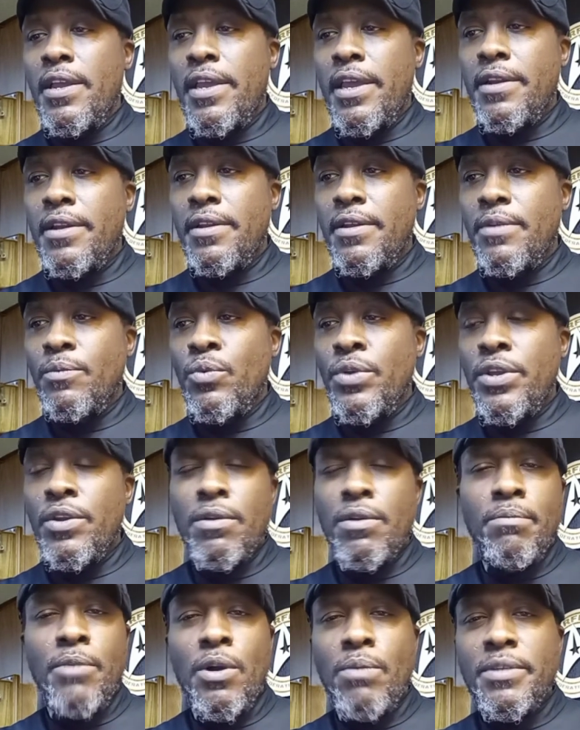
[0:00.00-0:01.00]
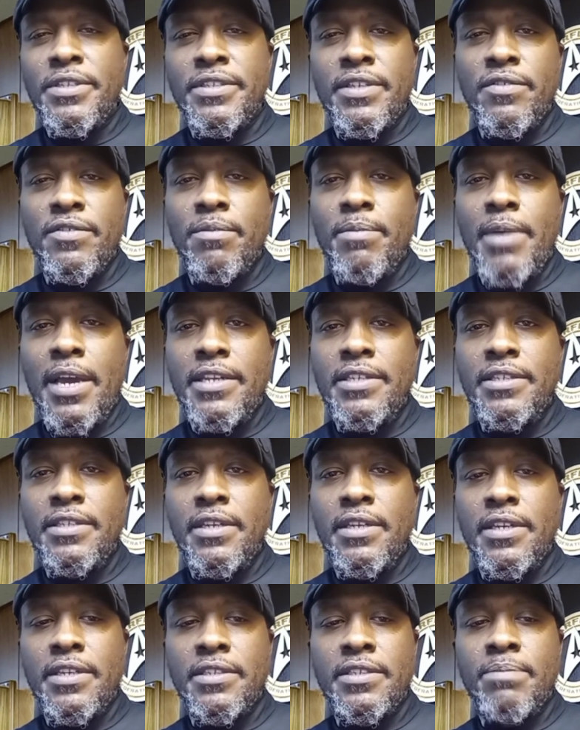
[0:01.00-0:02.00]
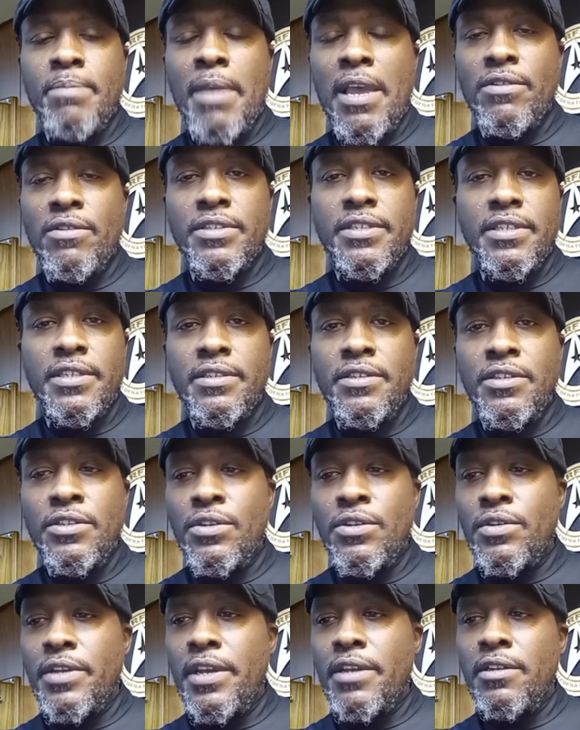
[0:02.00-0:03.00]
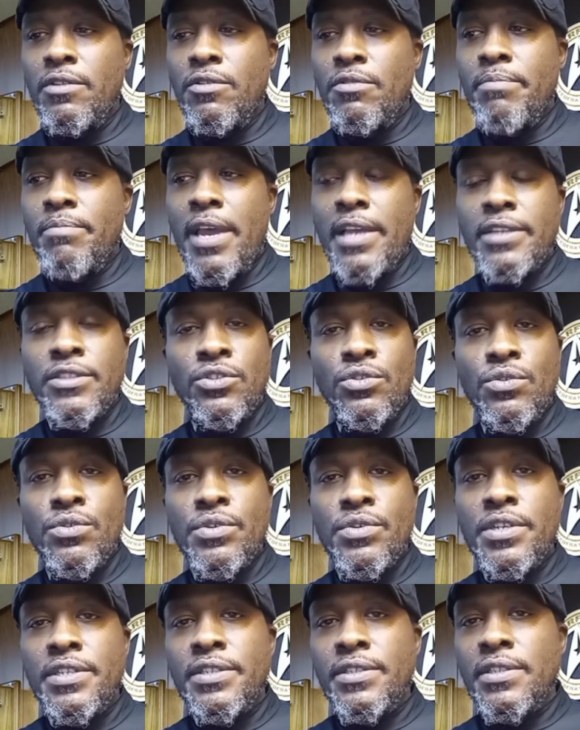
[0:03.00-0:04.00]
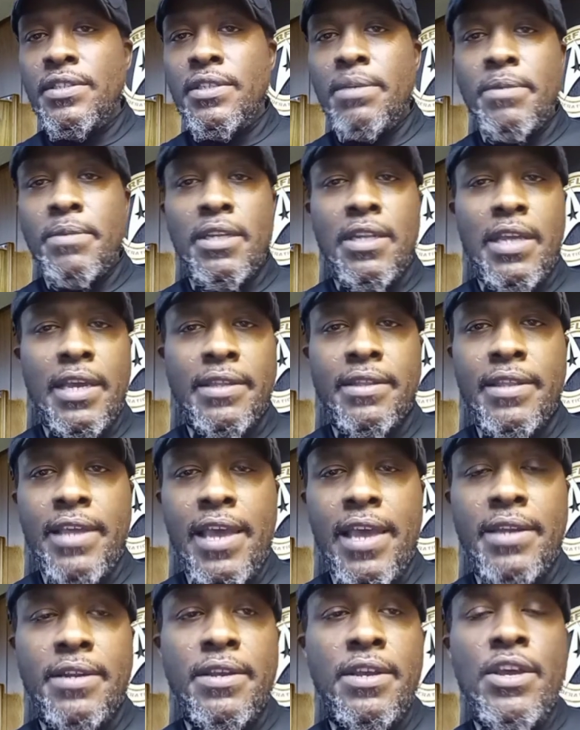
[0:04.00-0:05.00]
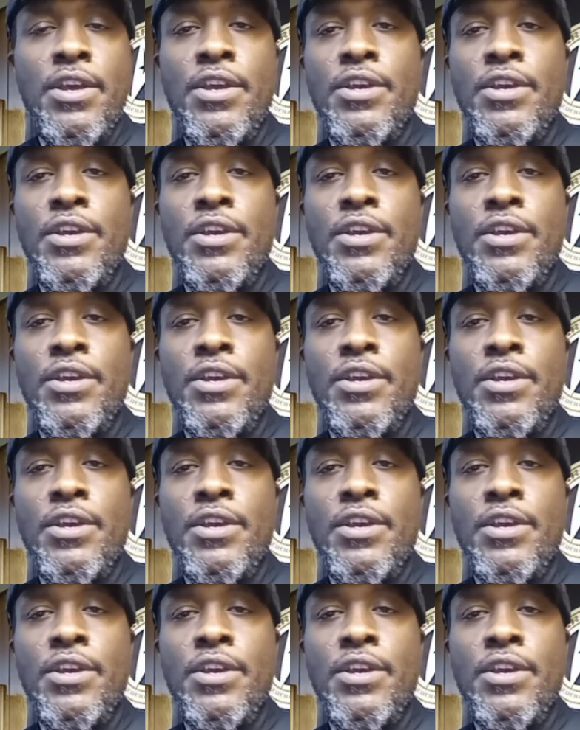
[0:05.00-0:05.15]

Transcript: at weird moments, everybody expounding, their little backstories or something like that.